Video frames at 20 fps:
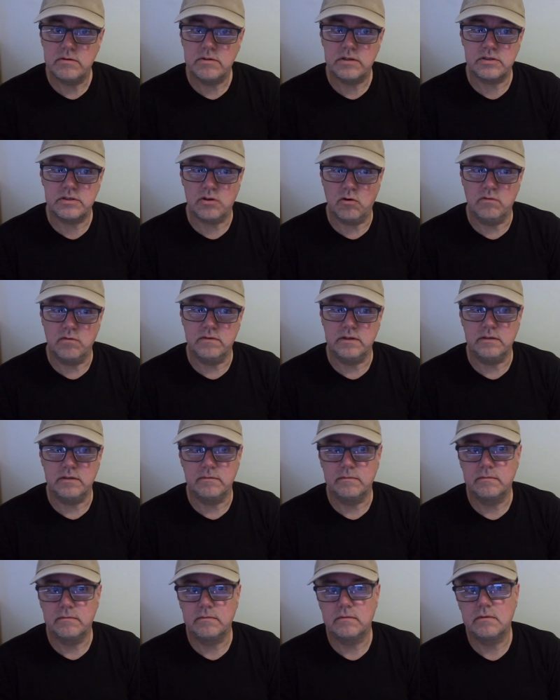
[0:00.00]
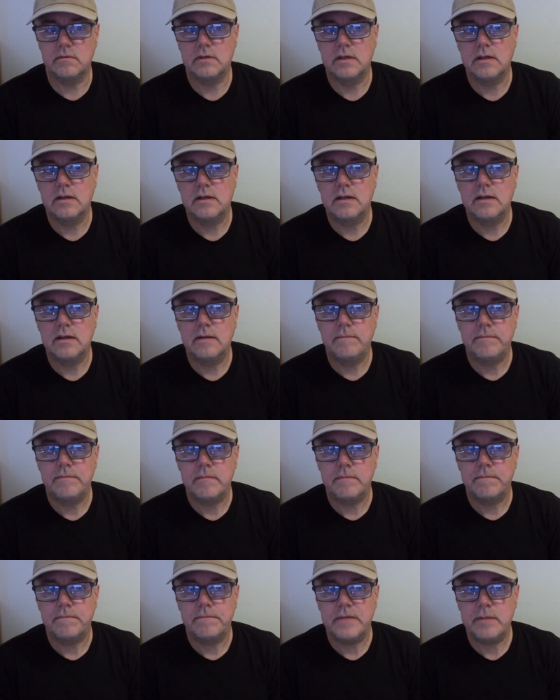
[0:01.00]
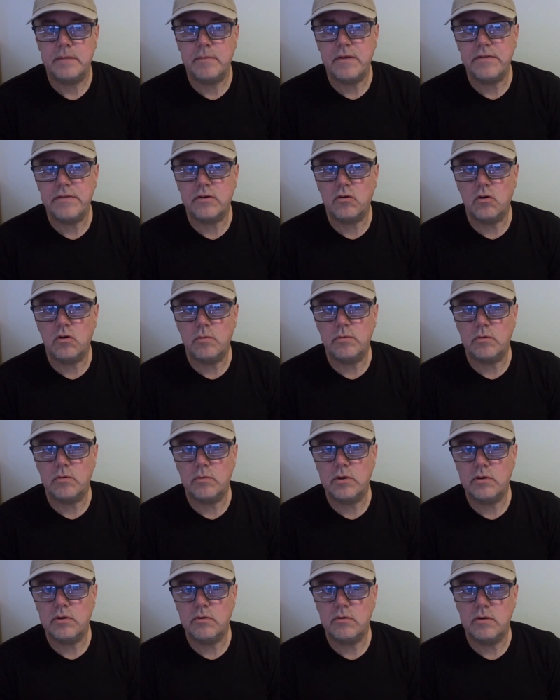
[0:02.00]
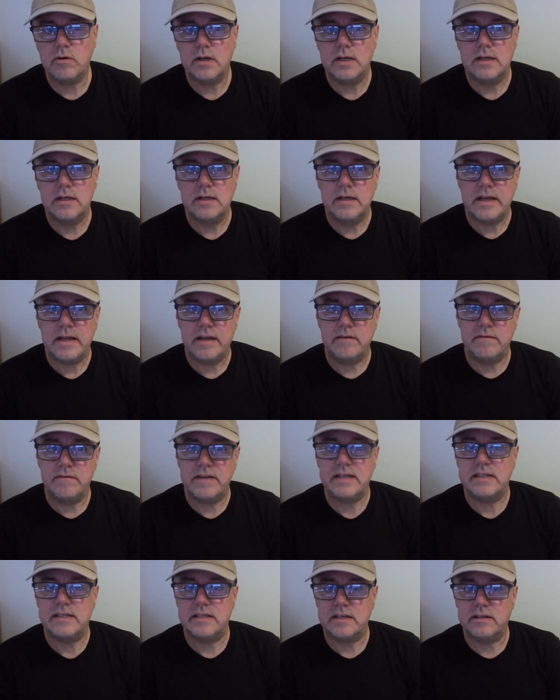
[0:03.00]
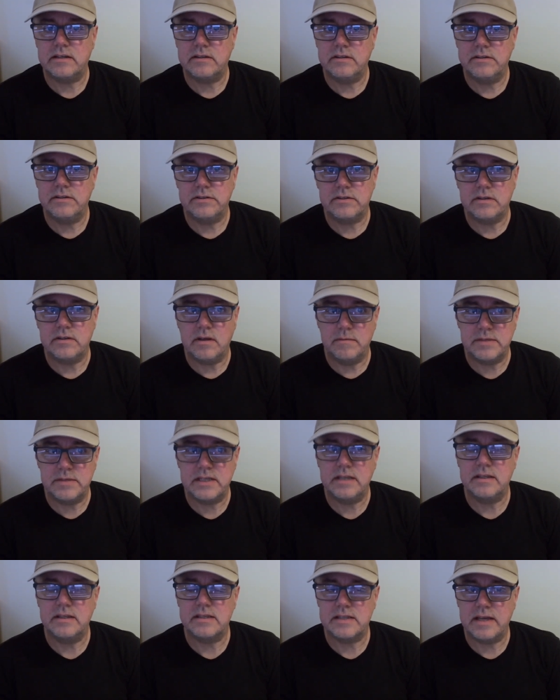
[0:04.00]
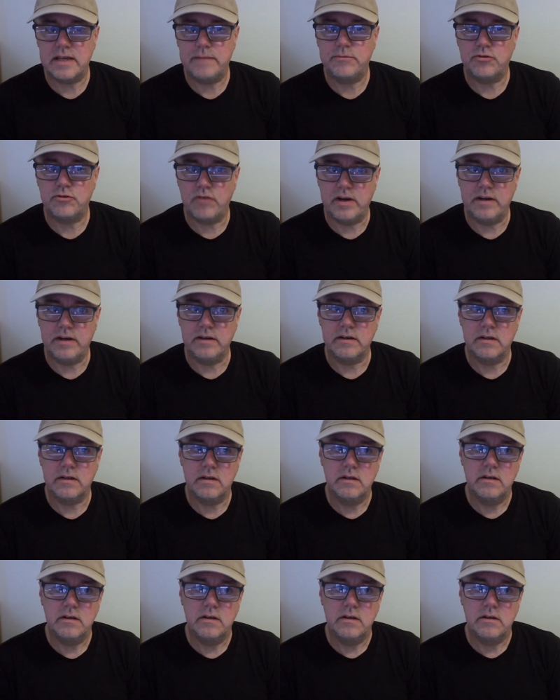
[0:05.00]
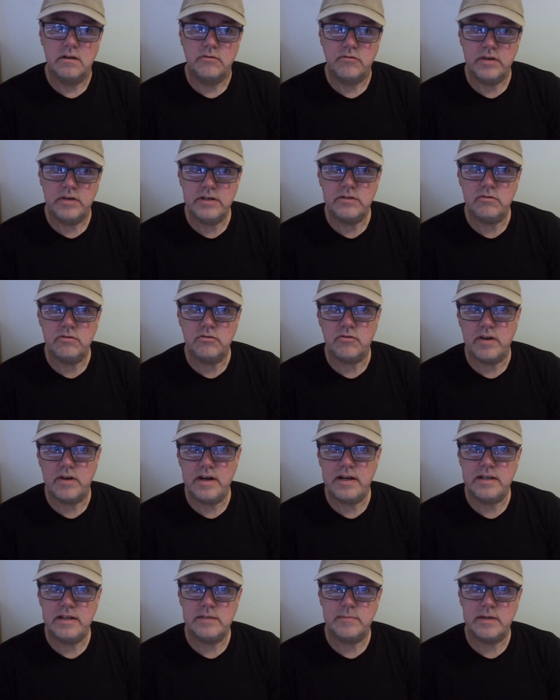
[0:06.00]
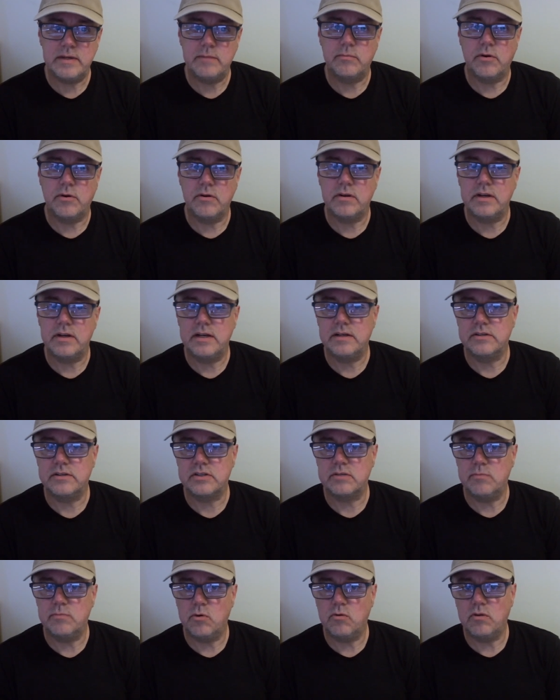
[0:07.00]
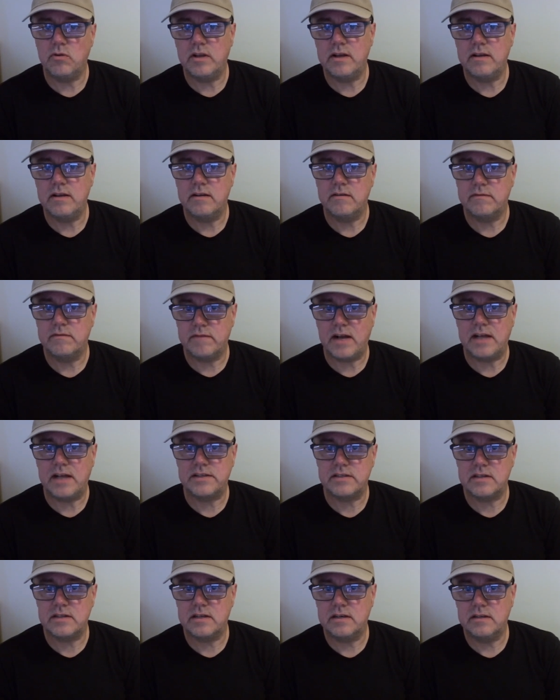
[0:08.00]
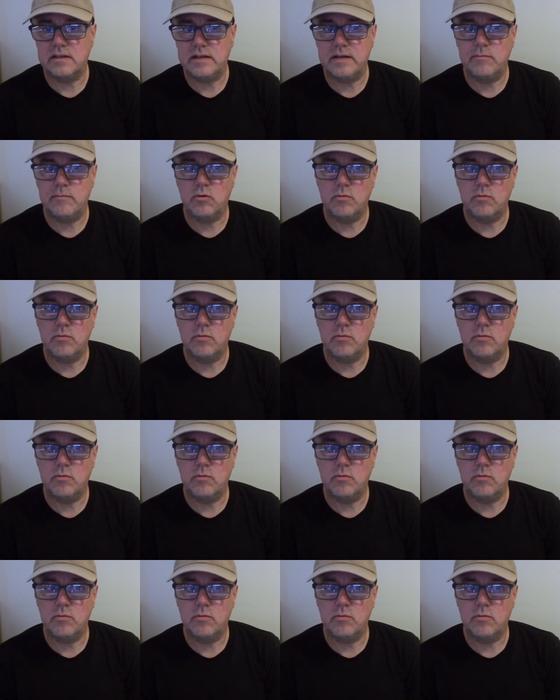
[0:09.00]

to solve it. In both the corporate world and vet sectors, I'm seeing the same trend. Traditional training is being broken into smaller, faster and more